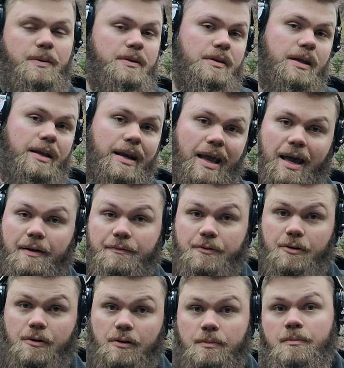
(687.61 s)
but then
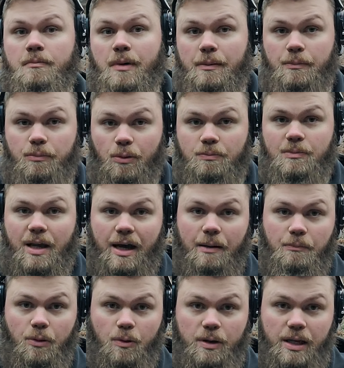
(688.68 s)
after it
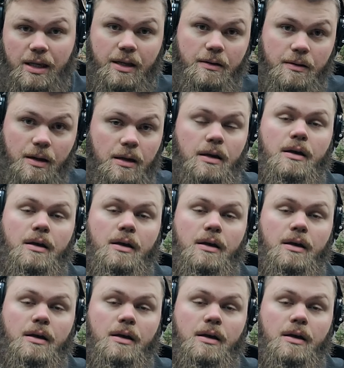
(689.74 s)
got broke in,